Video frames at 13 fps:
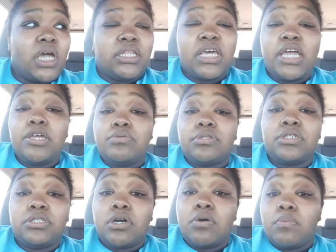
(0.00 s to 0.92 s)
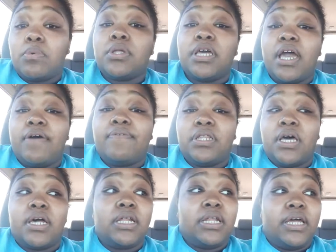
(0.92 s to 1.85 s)
They usually don't really have a
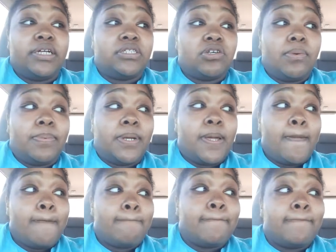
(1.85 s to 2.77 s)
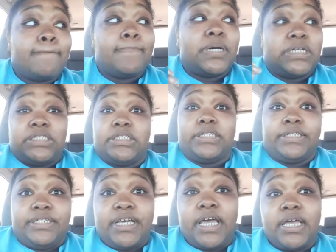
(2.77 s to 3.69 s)
lot of lanes open. But
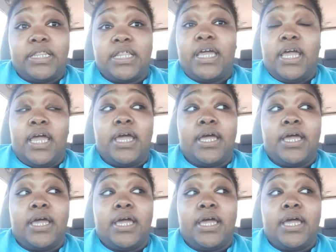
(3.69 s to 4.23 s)
today, they